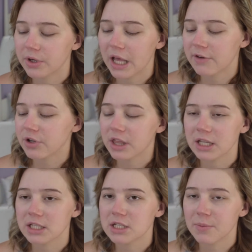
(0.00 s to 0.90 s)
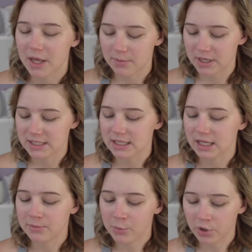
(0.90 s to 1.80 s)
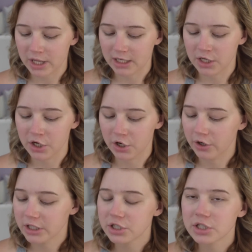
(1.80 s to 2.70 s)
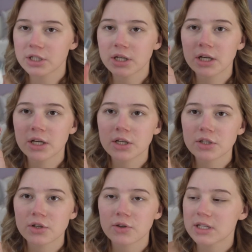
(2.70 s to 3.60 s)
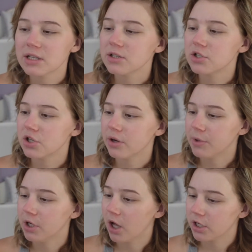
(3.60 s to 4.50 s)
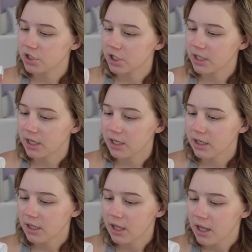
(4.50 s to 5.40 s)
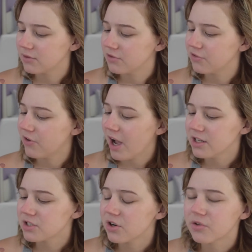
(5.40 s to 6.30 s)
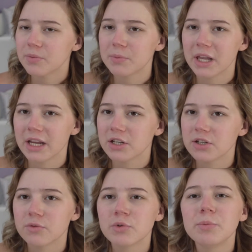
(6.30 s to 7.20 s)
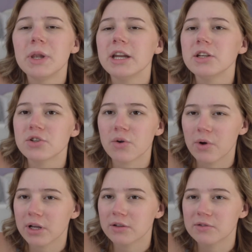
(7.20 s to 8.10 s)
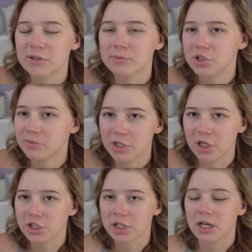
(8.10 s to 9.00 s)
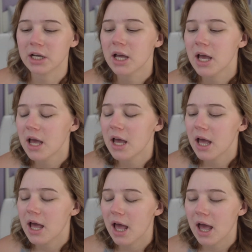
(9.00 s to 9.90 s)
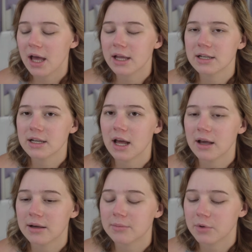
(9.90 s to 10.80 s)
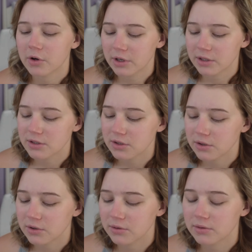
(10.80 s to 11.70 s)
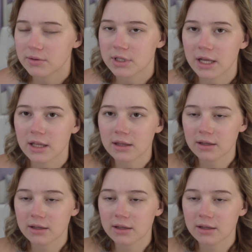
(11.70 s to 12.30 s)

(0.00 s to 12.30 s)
everything to make my skin more like nourished. So this is Dermalogica Phyto Replenish Oil from Dermalogica, and I'm going to take